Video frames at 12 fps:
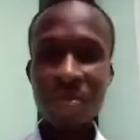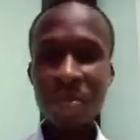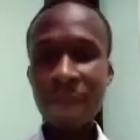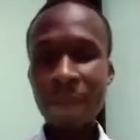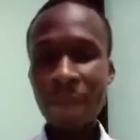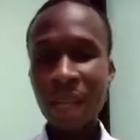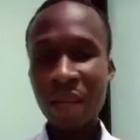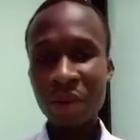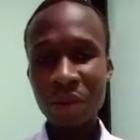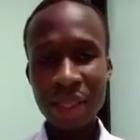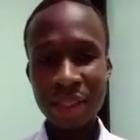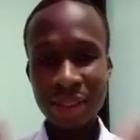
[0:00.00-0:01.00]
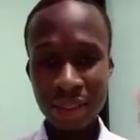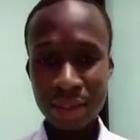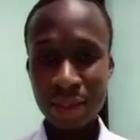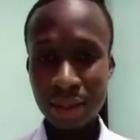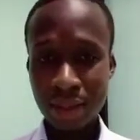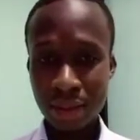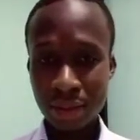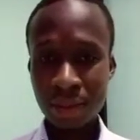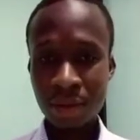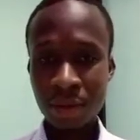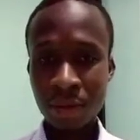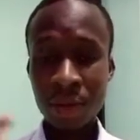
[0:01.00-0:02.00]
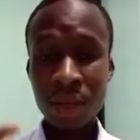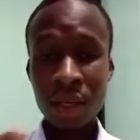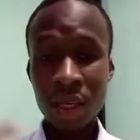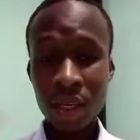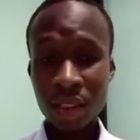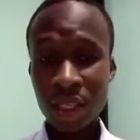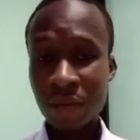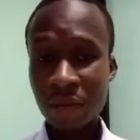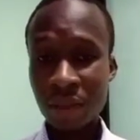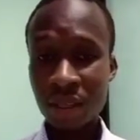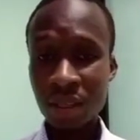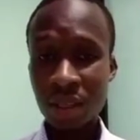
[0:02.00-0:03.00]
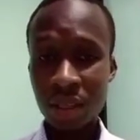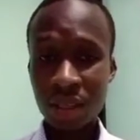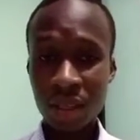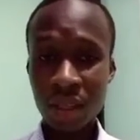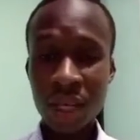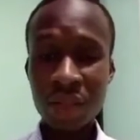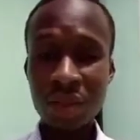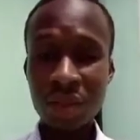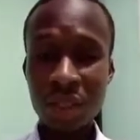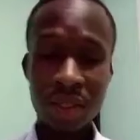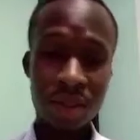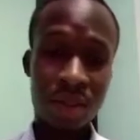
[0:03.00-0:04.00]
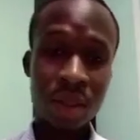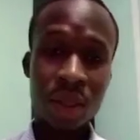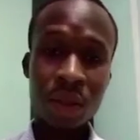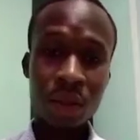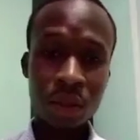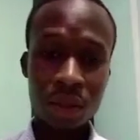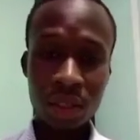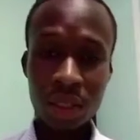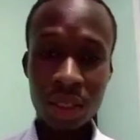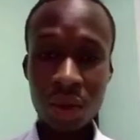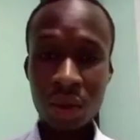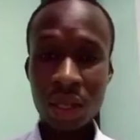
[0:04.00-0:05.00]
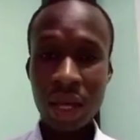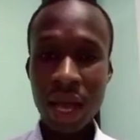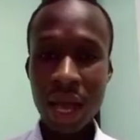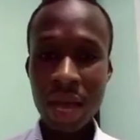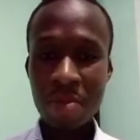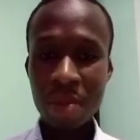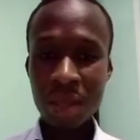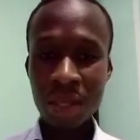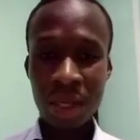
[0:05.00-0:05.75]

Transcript: I know that the statistics of HIV in the country is not on a high, but then